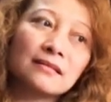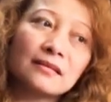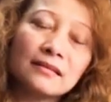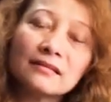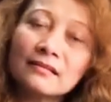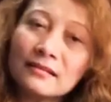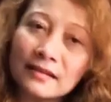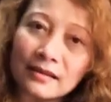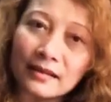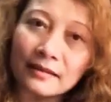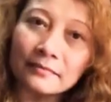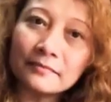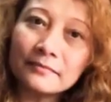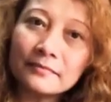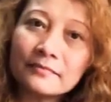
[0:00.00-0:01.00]
in
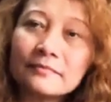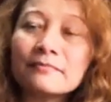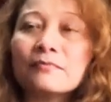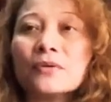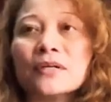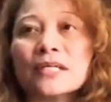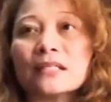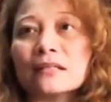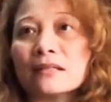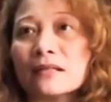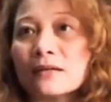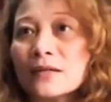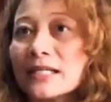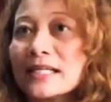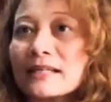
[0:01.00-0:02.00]
time, point in
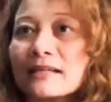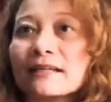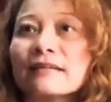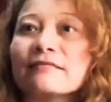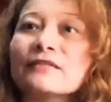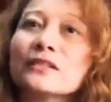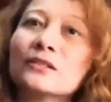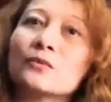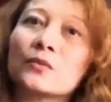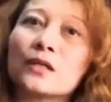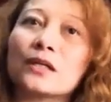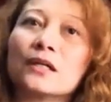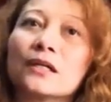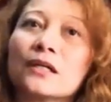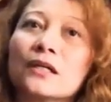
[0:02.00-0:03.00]
our lives
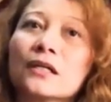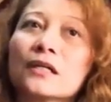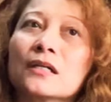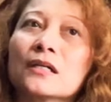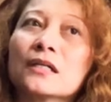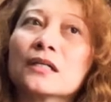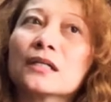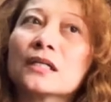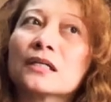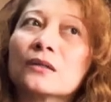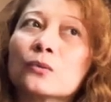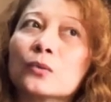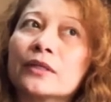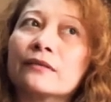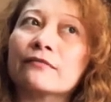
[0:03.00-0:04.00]
where
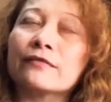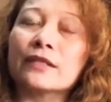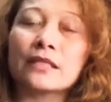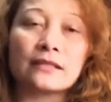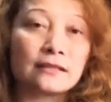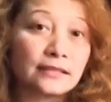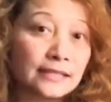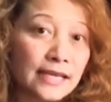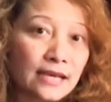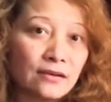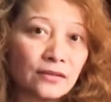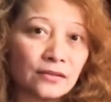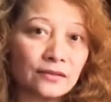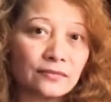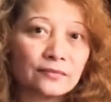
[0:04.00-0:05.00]
we feel
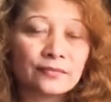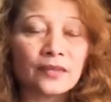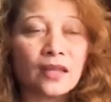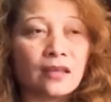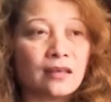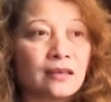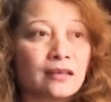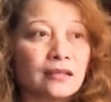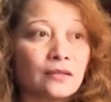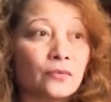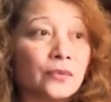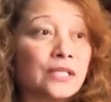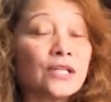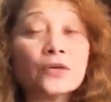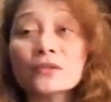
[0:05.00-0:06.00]
down, and
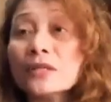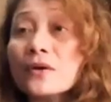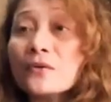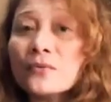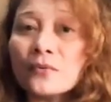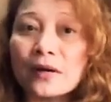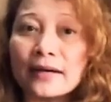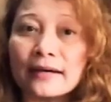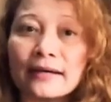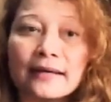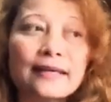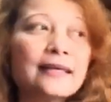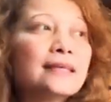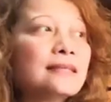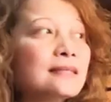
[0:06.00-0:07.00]
we don't know
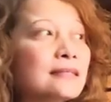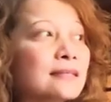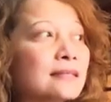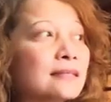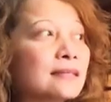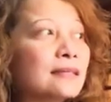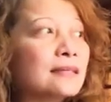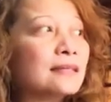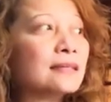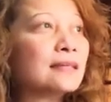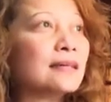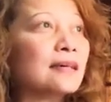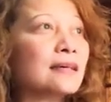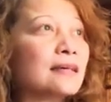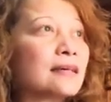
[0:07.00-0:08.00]
why.
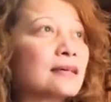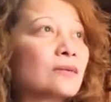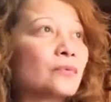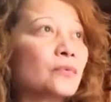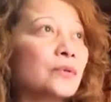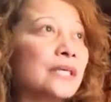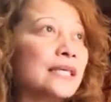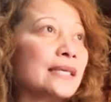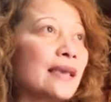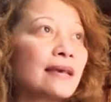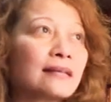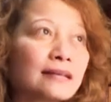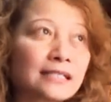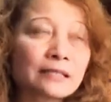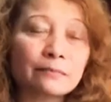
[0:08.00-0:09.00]
We
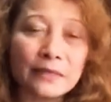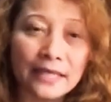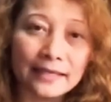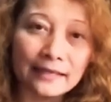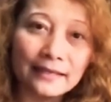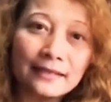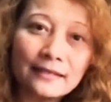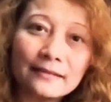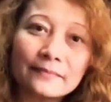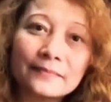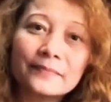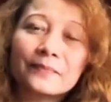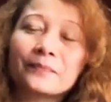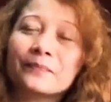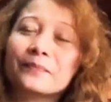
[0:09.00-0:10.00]
can't explain it,
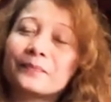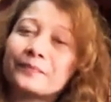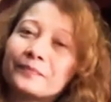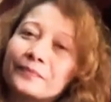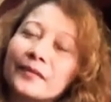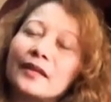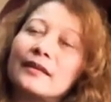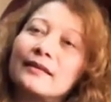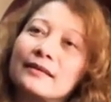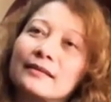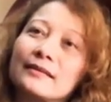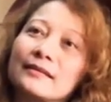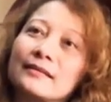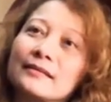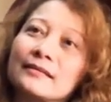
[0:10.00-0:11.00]

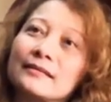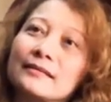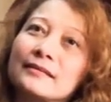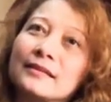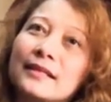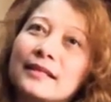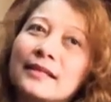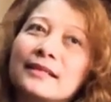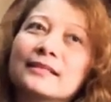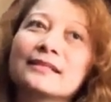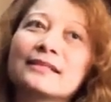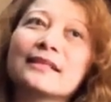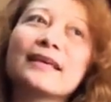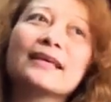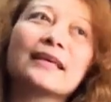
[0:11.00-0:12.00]
and
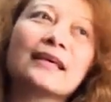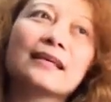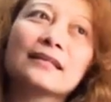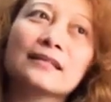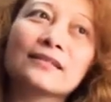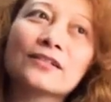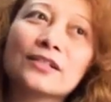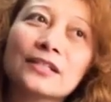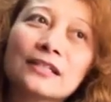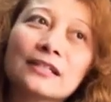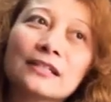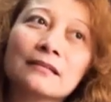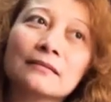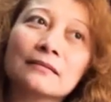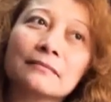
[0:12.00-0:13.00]
it's like an
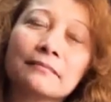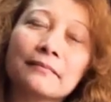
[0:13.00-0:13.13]
internal